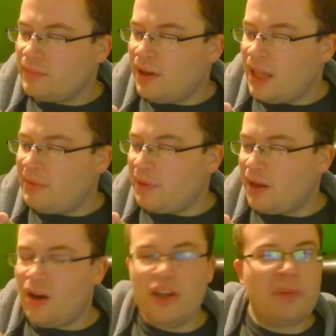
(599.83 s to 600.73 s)
A lot of people are like,
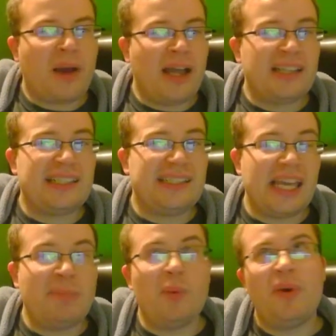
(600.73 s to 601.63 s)
oh, you could probably just
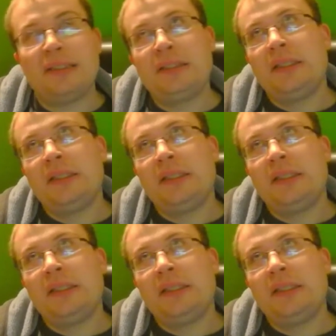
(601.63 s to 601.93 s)
skip it, which